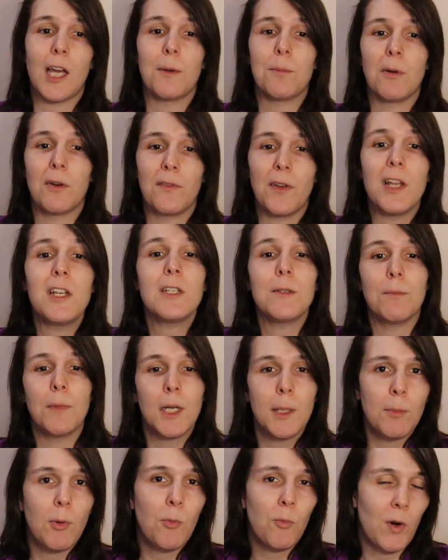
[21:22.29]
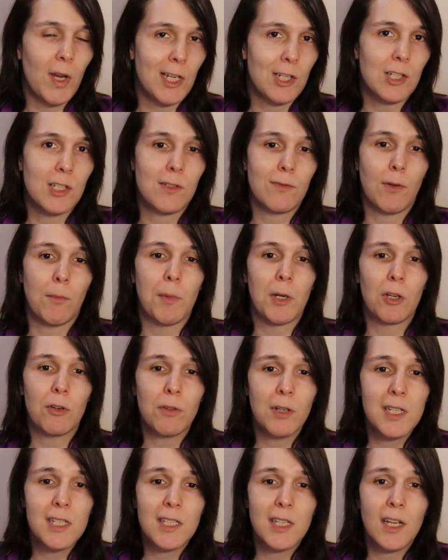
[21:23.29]
and prevent minimum wages from
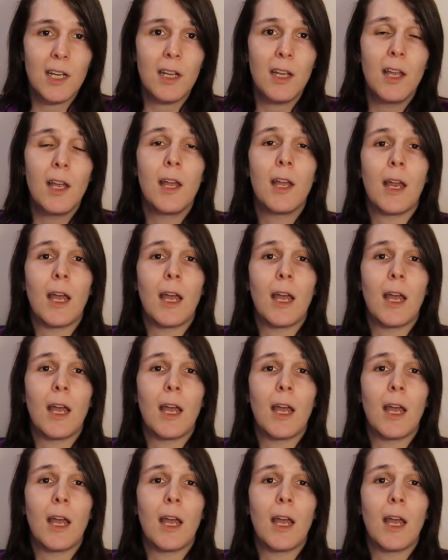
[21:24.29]
increasing,